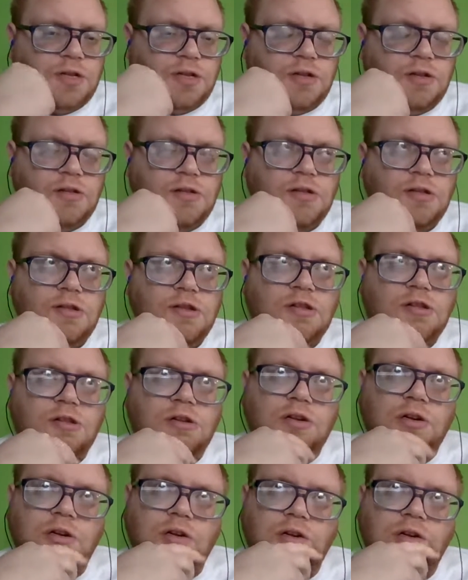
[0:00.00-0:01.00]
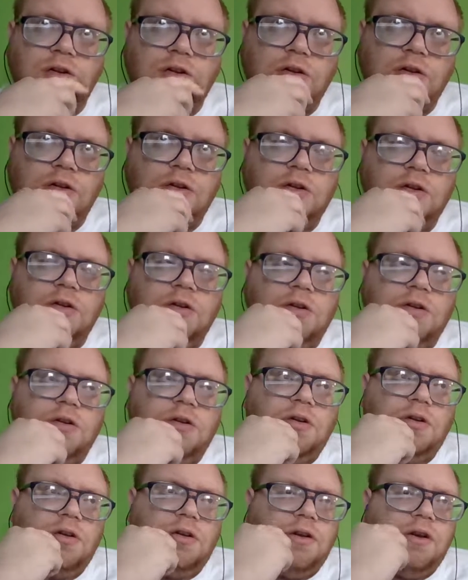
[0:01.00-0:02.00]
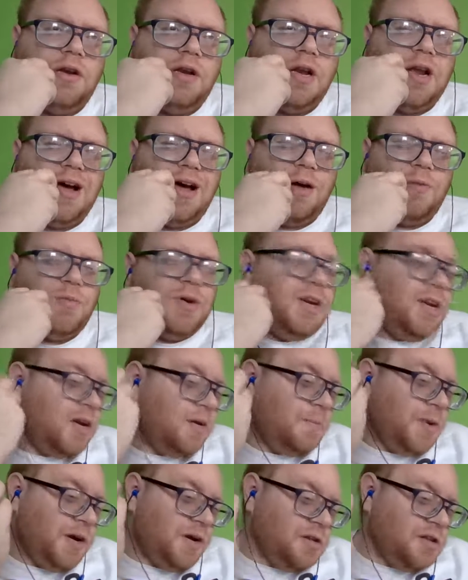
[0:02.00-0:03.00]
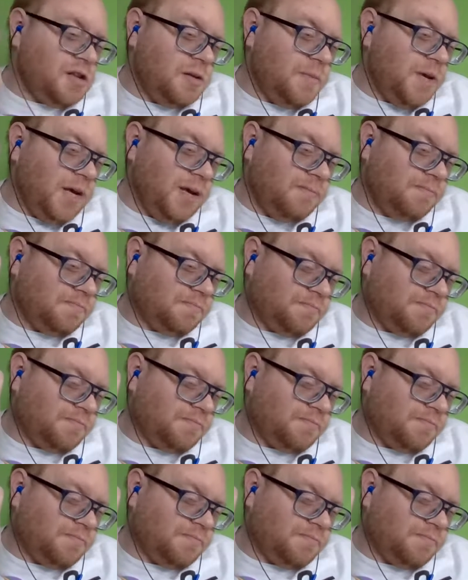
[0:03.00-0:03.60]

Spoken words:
is not what it appears to be.